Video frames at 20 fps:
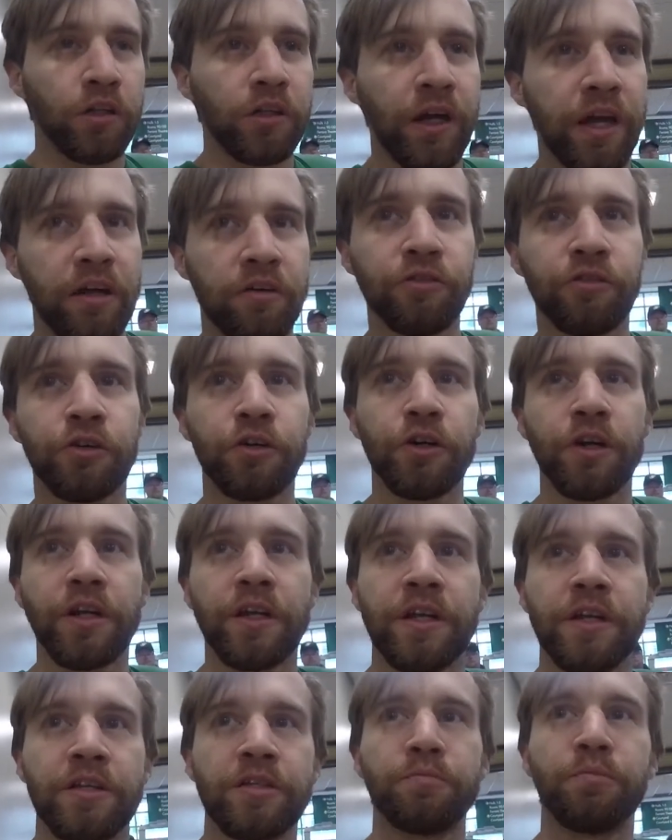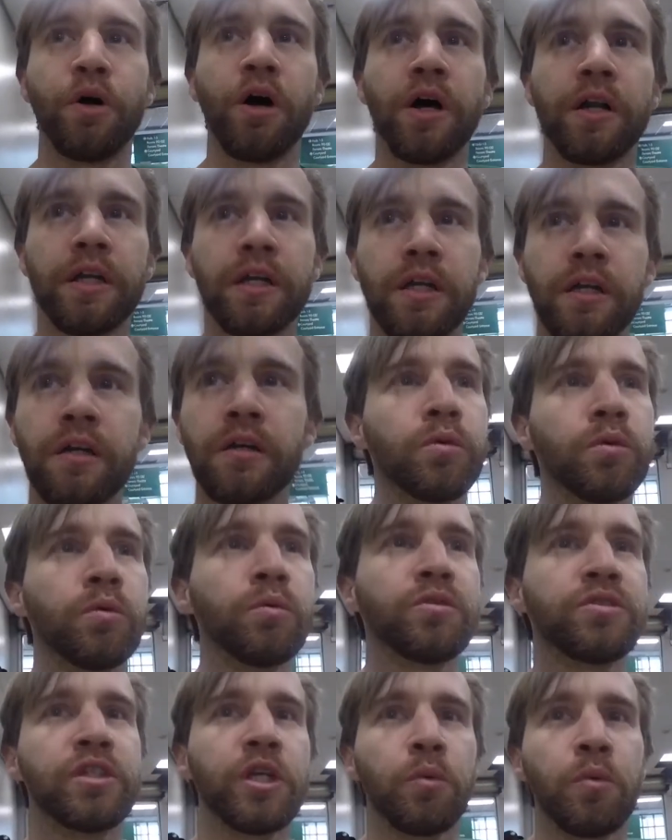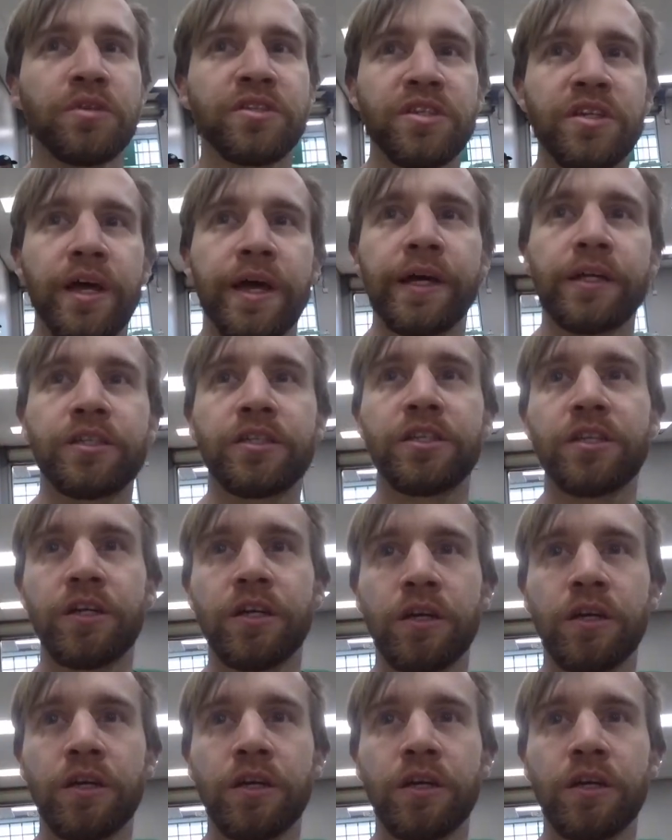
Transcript: Lankford and his buddy. We'll see what's next.